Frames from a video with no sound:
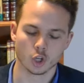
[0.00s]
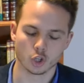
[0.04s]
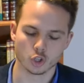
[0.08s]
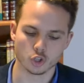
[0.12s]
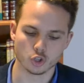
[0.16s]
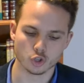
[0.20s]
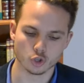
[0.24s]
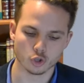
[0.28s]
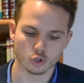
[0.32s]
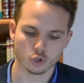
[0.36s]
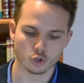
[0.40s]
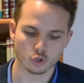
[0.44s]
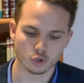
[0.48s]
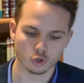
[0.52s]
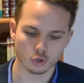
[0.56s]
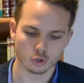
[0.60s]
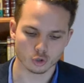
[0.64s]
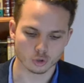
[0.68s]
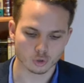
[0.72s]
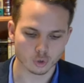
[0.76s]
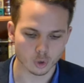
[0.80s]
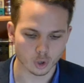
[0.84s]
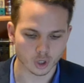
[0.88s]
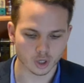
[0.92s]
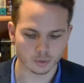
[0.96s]
you
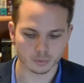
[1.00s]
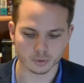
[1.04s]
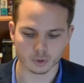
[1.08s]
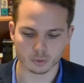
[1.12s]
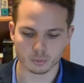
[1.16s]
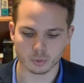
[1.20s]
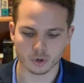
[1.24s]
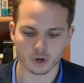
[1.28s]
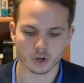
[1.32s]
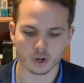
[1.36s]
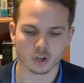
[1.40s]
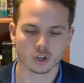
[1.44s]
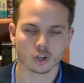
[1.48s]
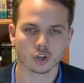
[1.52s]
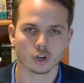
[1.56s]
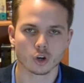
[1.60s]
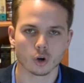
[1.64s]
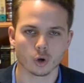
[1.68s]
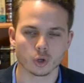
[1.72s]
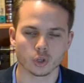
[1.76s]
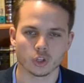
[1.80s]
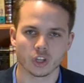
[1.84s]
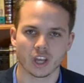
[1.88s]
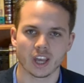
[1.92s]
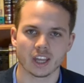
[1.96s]
call up your broker,
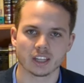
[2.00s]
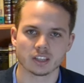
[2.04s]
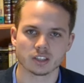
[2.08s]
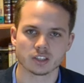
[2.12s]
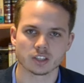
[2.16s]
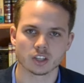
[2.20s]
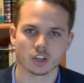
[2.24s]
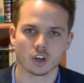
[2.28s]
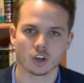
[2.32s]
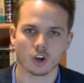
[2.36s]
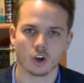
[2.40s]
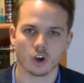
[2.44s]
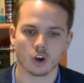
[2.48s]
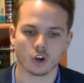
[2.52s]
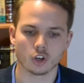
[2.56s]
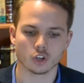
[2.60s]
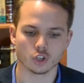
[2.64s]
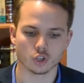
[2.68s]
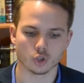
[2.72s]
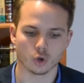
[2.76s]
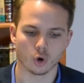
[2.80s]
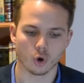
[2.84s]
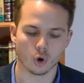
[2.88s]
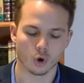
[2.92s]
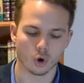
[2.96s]
or you enter on
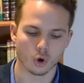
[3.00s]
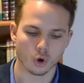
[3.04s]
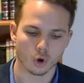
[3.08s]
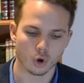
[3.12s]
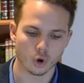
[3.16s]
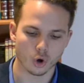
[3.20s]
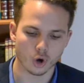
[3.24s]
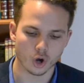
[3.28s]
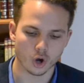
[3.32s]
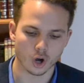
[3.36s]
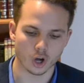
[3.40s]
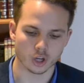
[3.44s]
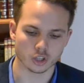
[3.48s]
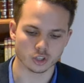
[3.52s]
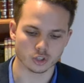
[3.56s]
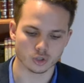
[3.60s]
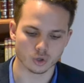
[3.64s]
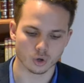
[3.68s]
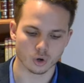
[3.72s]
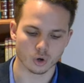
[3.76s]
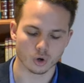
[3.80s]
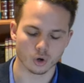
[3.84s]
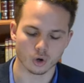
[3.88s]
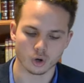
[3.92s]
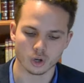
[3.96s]

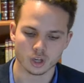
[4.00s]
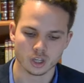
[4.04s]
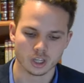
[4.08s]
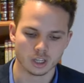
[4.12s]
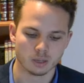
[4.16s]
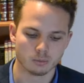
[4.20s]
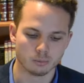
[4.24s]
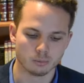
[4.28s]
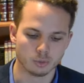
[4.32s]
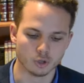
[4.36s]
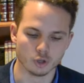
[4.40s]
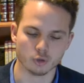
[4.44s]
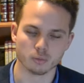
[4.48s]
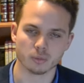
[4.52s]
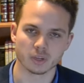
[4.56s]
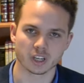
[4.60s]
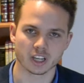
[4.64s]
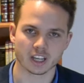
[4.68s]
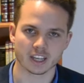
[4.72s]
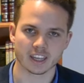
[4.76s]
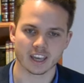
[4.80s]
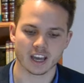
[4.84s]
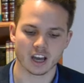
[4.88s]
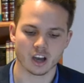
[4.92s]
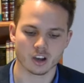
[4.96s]
your Bloomberg
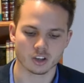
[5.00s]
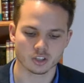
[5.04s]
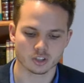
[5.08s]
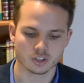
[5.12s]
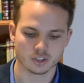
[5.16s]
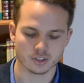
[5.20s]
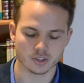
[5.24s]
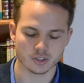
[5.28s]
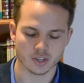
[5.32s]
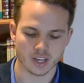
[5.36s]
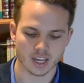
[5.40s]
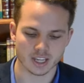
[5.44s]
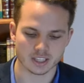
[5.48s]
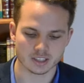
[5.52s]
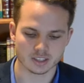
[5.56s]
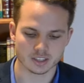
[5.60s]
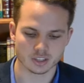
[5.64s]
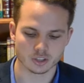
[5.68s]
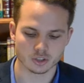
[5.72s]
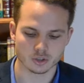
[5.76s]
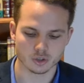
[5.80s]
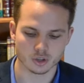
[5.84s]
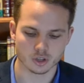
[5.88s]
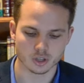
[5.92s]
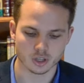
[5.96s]
account, you
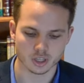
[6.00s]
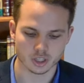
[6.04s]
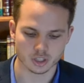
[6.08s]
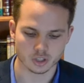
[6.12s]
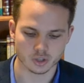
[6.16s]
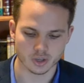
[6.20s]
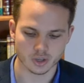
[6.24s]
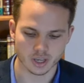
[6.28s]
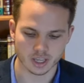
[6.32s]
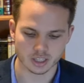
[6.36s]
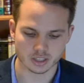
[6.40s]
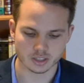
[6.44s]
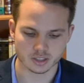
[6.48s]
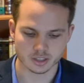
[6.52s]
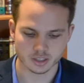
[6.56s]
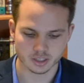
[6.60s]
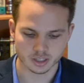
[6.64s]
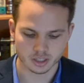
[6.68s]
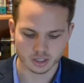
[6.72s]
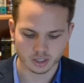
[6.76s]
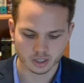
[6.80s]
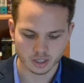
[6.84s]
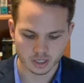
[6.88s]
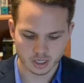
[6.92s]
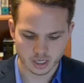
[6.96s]

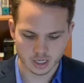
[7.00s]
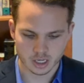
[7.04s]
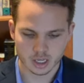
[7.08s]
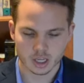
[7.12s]
enter